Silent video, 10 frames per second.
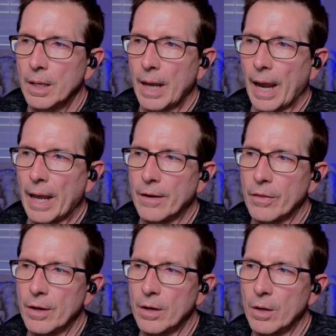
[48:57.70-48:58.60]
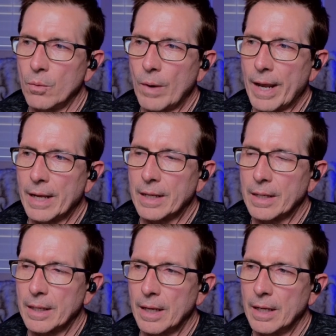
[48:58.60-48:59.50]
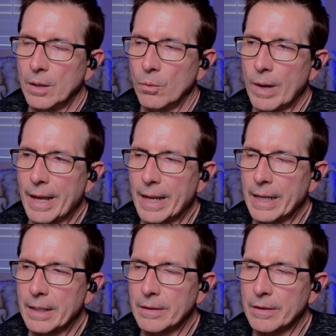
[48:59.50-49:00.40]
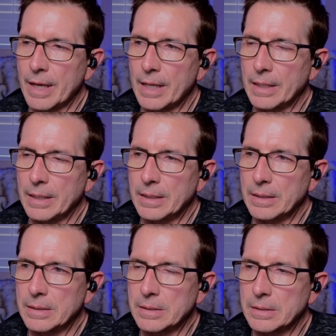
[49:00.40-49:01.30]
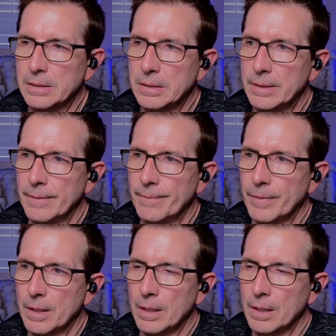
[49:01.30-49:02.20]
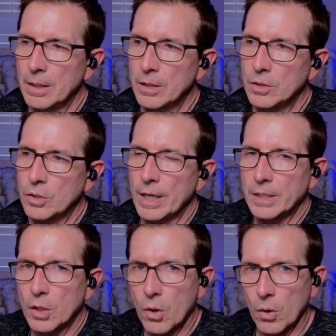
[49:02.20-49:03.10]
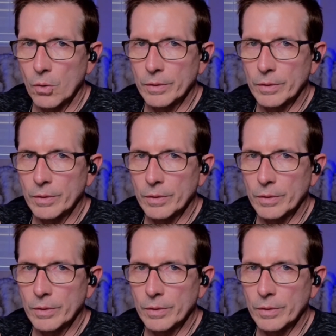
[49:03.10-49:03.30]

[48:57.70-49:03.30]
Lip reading: And they're awake in a way that is trying to hold